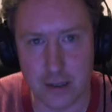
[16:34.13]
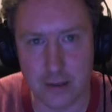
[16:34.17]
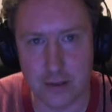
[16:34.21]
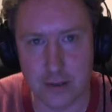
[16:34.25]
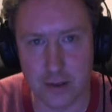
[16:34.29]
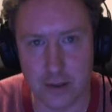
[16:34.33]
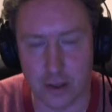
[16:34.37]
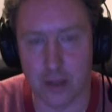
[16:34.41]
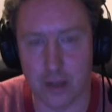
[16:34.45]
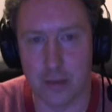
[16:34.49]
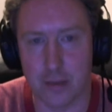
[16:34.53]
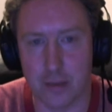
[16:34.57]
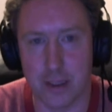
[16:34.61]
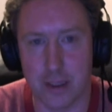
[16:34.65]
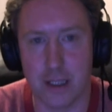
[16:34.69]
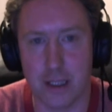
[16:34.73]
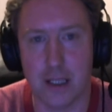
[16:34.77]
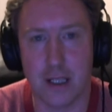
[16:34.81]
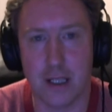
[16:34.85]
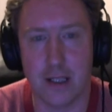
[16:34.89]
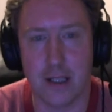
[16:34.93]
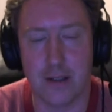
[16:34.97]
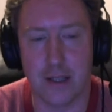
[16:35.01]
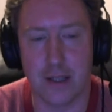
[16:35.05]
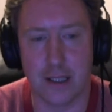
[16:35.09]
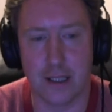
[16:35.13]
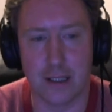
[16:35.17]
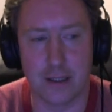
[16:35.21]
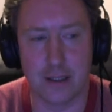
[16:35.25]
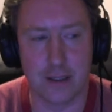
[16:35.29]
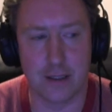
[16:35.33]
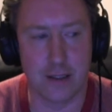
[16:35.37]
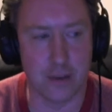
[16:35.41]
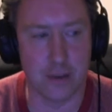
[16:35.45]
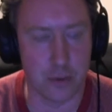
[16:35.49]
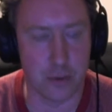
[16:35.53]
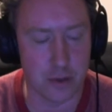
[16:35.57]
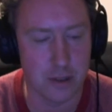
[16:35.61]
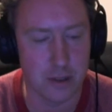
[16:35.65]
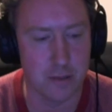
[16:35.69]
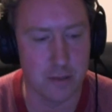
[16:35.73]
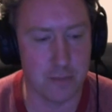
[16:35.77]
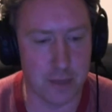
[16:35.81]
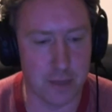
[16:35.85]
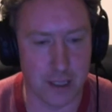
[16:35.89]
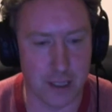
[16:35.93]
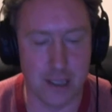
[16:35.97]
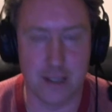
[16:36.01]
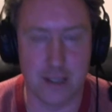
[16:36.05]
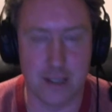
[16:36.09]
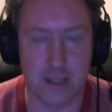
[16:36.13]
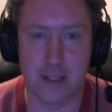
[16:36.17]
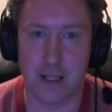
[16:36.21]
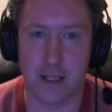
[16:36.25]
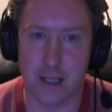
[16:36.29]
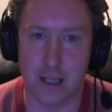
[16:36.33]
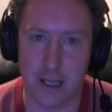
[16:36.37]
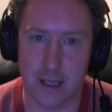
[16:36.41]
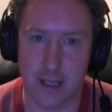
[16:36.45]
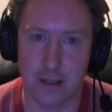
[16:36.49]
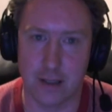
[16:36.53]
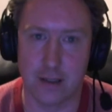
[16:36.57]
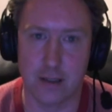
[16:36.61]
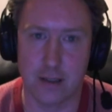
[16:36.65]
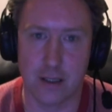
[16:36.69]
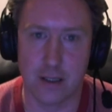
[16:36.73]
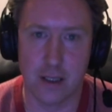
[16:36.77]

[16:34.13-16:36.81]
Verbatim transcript: do you know what I mean, that those complaints are heard,